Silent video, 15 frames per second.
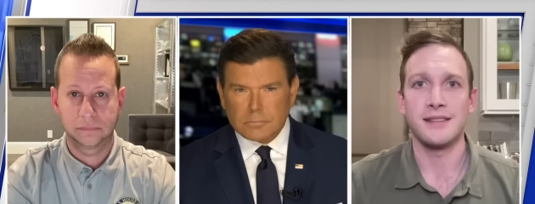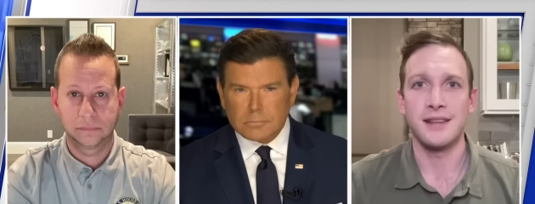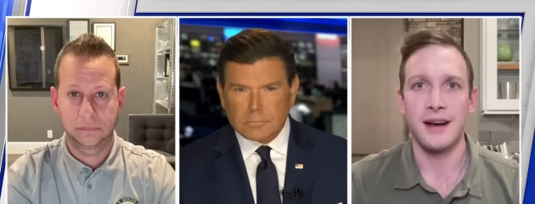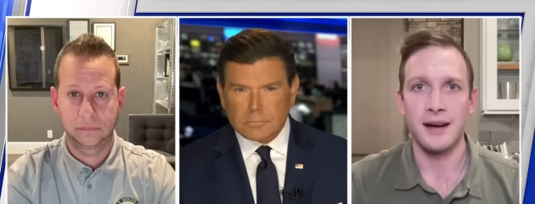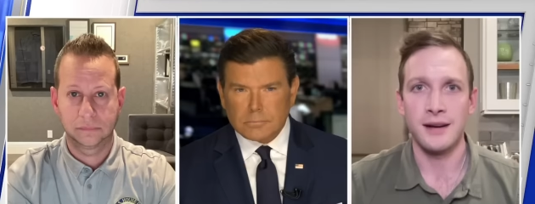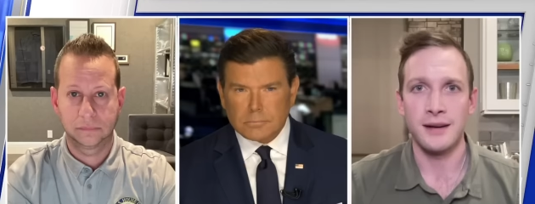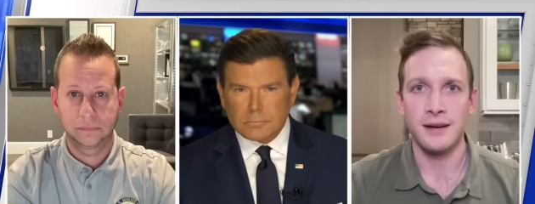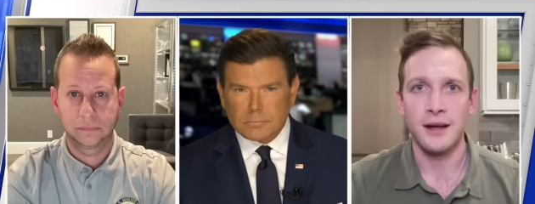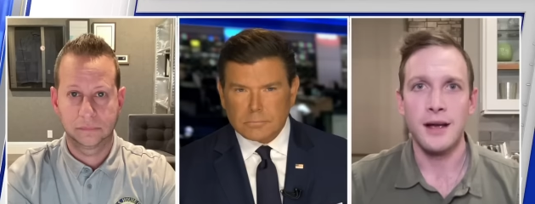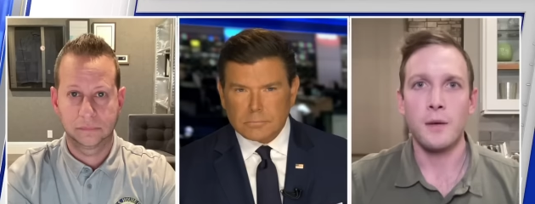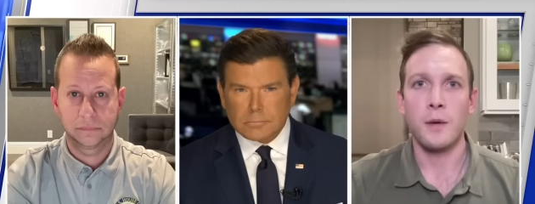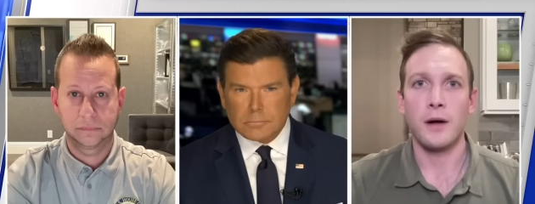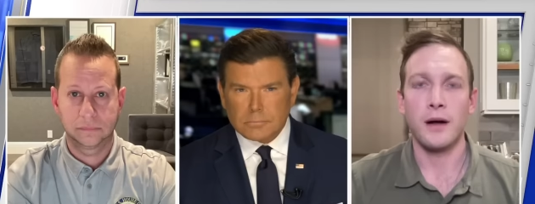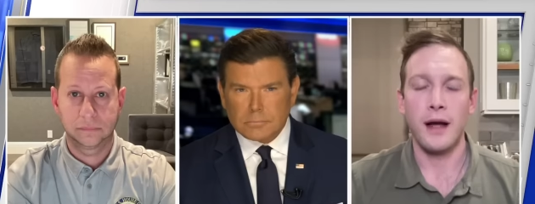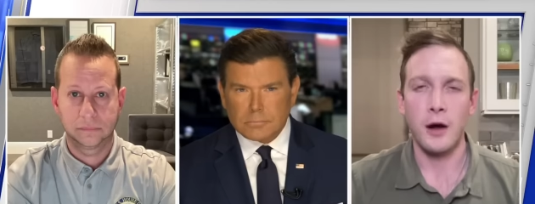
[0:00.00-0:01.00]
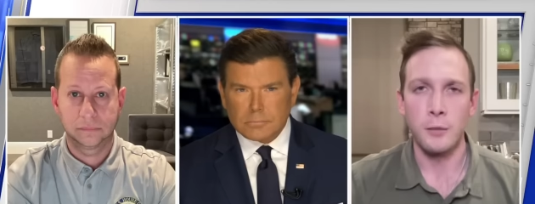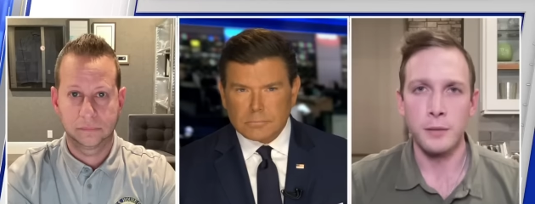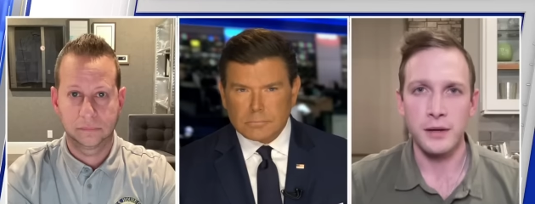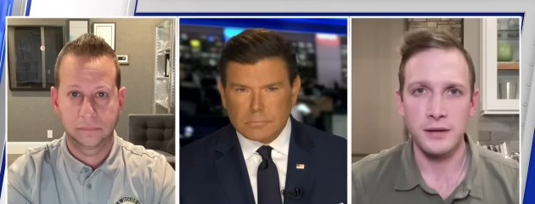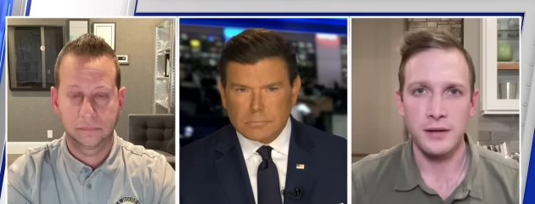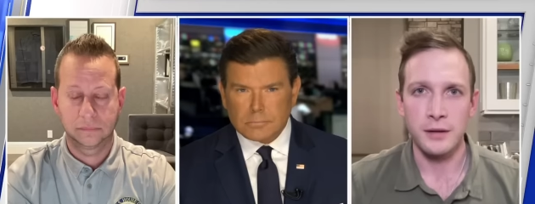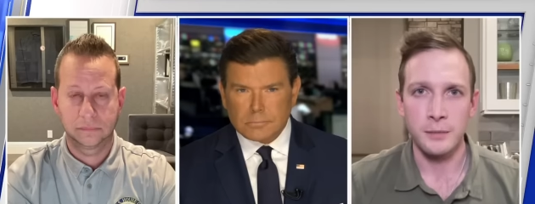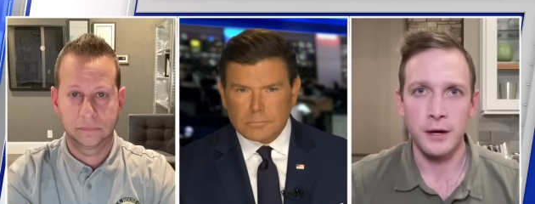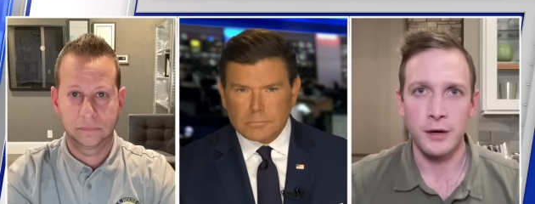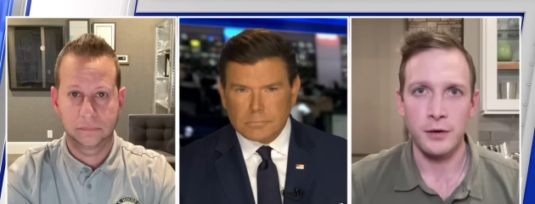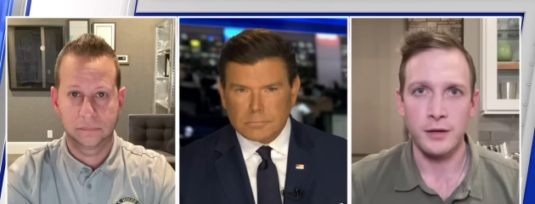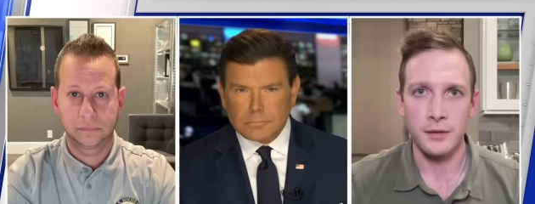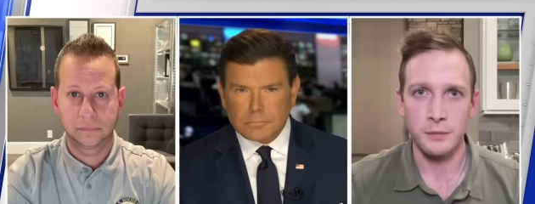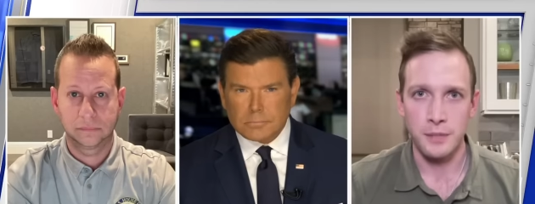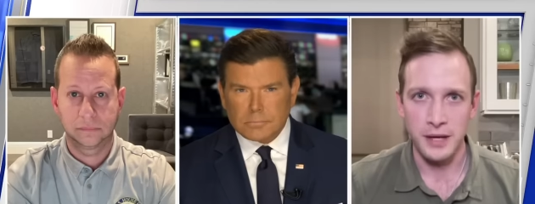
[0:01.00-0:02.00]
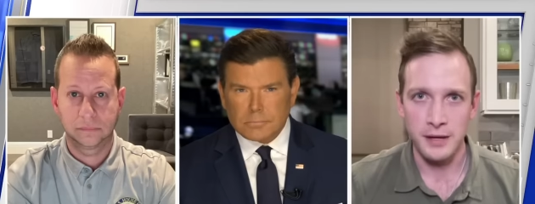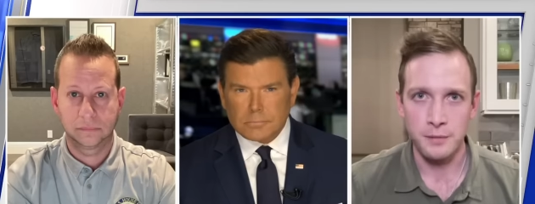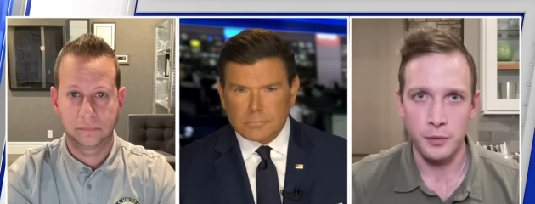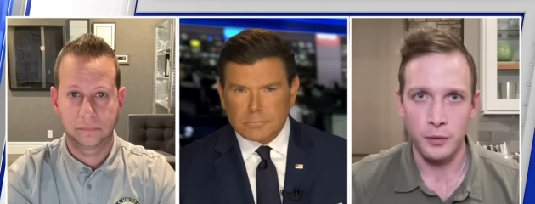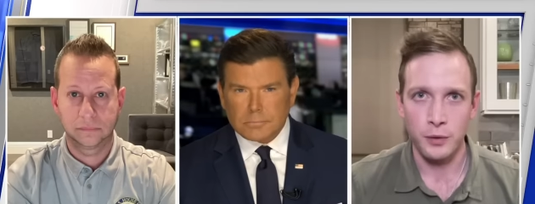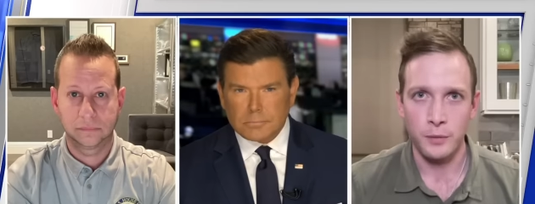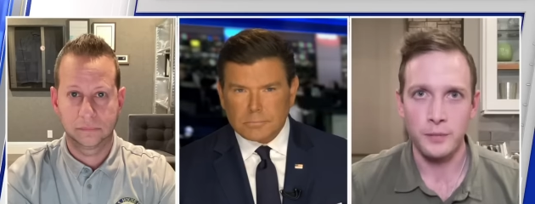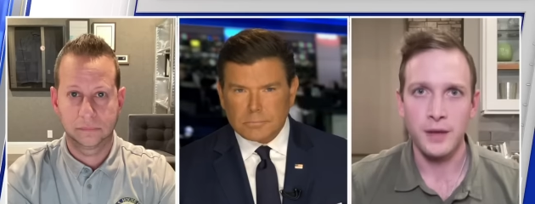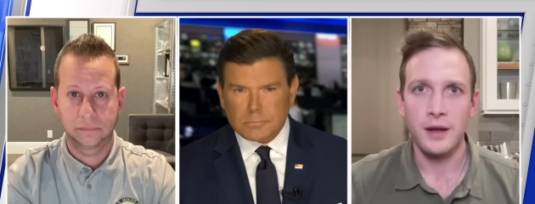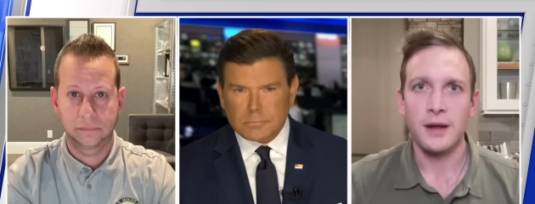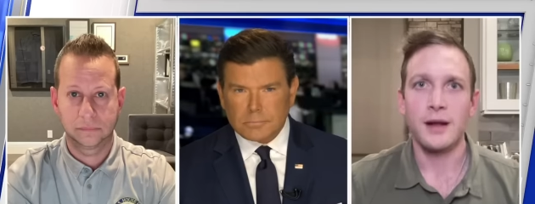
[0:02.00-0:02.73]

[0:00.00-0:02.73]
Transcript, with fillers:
Speaker 1: done while helping the American people